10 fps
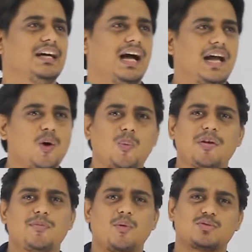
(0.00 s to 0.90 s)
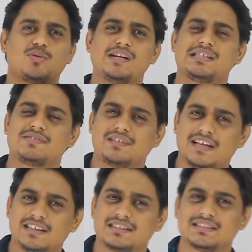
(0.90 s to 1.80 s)
I hope that most students
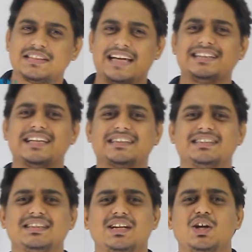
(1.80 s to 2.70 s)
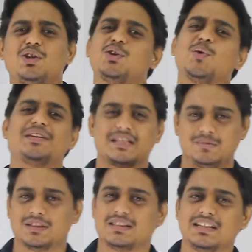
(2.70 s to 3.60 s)
think science as a theory
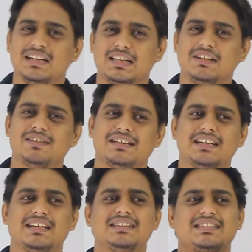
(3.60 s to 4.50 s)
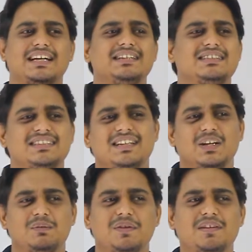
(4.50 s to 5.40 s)
subject. They will think in science,
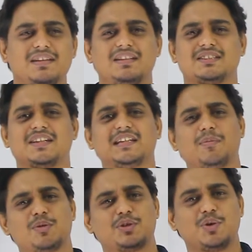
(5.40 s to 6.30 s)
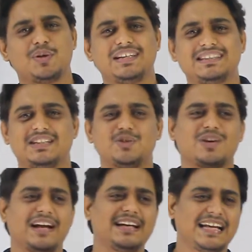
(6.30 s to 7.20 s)
we will study about theories and you
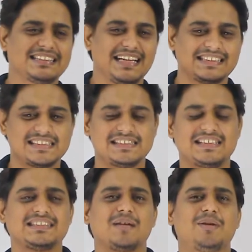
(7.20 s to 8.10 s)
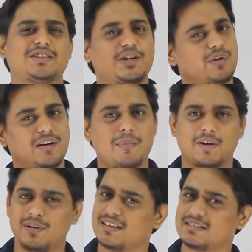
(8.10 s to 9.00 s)
will write essays in the examination, you will come back,
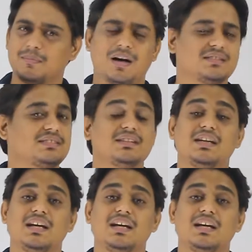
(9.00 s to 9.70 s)
you will get some marks.